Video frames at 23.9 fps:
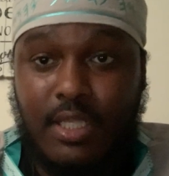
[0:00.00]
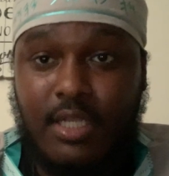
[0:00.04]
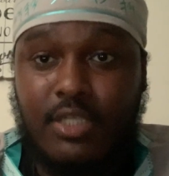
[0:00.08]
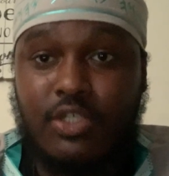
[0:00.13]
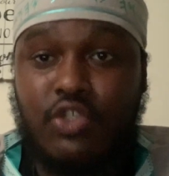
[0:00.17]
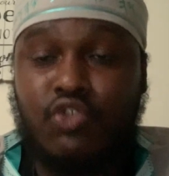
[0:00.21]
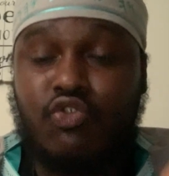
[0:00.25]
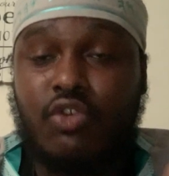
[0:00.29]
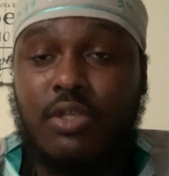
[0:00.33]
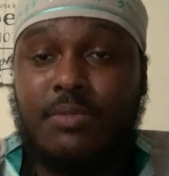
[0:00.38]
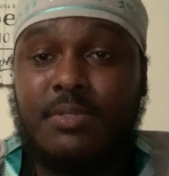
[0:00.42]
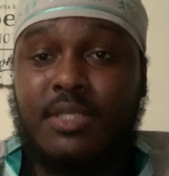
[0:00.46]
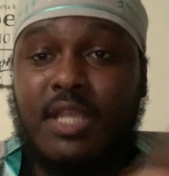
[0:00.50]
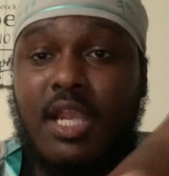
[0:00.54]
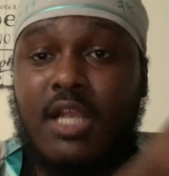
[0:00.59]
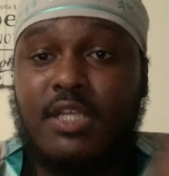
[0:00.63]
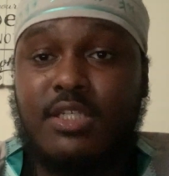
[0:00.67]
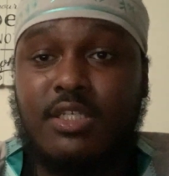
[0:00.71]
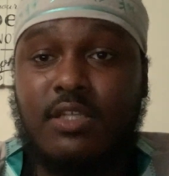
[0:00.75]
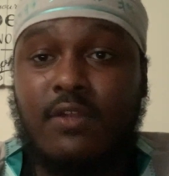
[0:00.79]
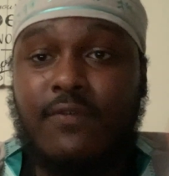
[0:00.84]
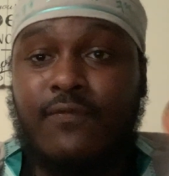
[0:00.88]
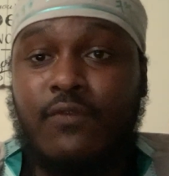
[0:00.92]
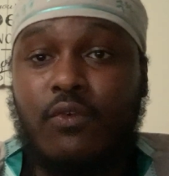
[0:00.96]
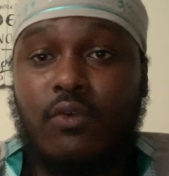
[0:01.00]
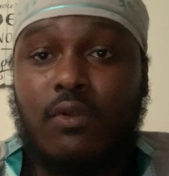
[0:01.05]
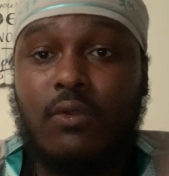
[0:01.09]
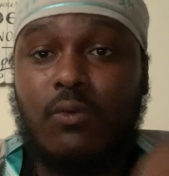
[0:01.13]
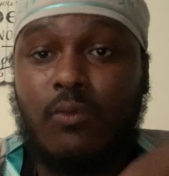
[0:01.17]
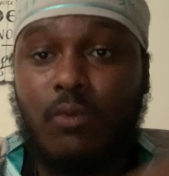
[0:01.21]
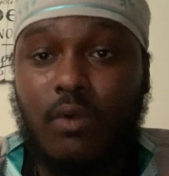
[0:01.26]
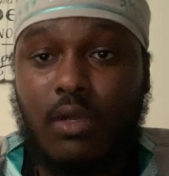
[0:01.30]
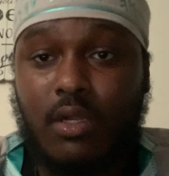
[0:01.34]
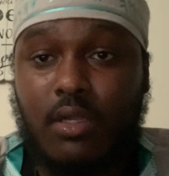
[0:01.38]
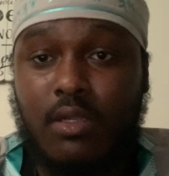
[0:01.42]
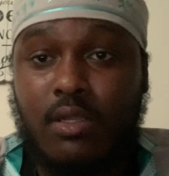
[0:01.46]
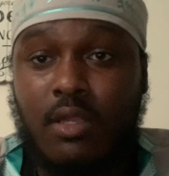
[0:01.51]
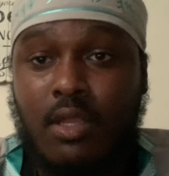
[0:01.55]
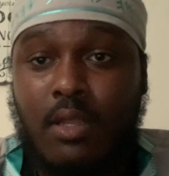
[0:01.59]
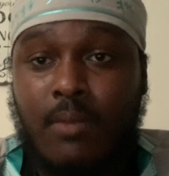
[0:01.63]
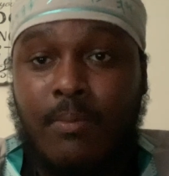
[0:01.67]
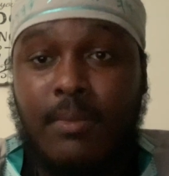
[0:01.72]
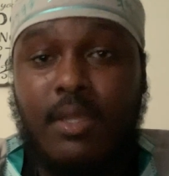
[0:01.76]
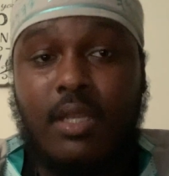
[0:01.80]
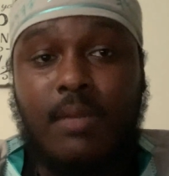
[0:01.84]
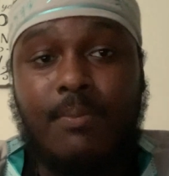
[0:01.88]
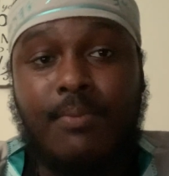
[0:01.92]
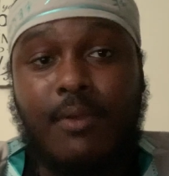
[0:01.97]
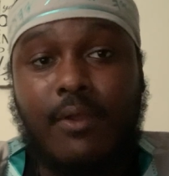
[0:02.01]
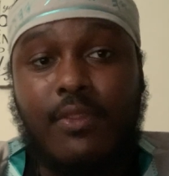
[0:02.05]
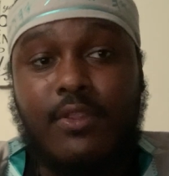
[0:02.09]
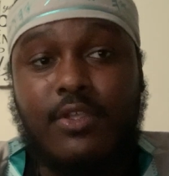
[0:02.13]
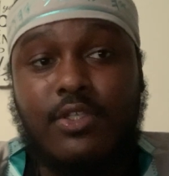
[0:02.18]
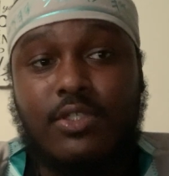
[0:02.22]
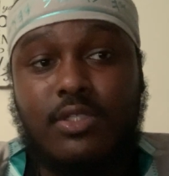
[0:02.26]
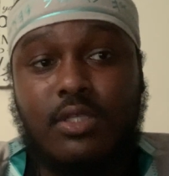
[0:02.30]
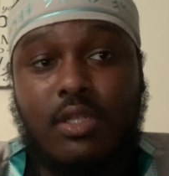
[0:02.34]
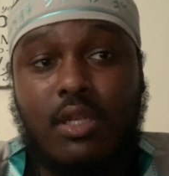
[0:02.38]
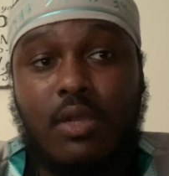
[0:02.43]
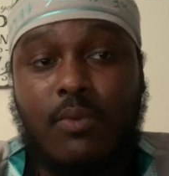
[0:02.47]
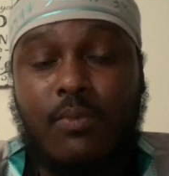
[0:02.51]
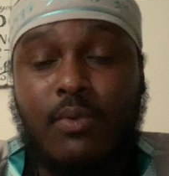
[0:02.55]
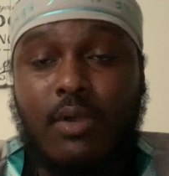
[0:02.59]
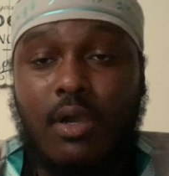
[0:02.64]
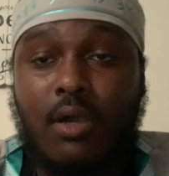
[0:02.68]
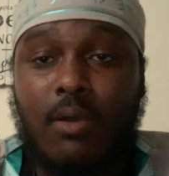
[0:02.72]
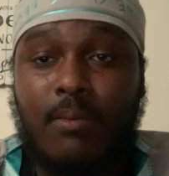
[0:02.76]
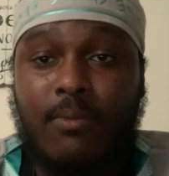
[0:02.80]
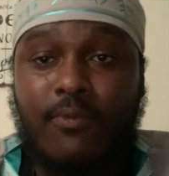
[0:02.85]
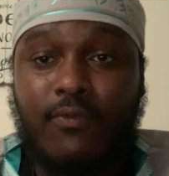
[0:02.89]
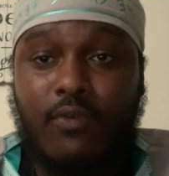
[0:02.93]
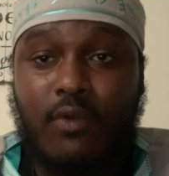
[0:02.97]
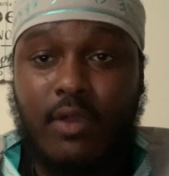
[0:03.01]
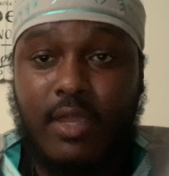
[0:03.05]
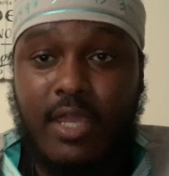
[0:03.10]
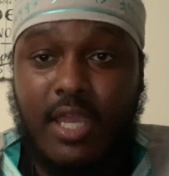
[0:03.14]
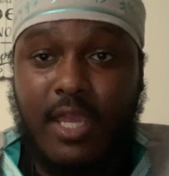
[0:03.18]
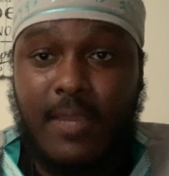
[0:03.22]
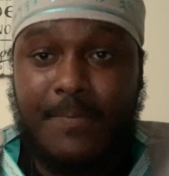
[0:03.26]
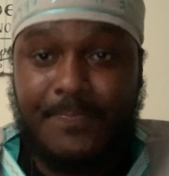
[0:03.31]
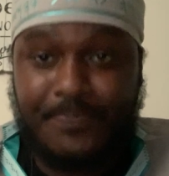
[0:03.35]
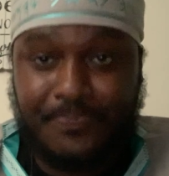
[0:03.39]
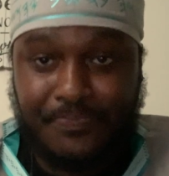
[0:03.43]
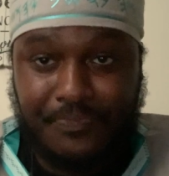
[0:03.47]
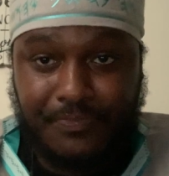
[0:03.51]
Extreme scarcity of food and water. Me and the brothers, you know, um, before camp,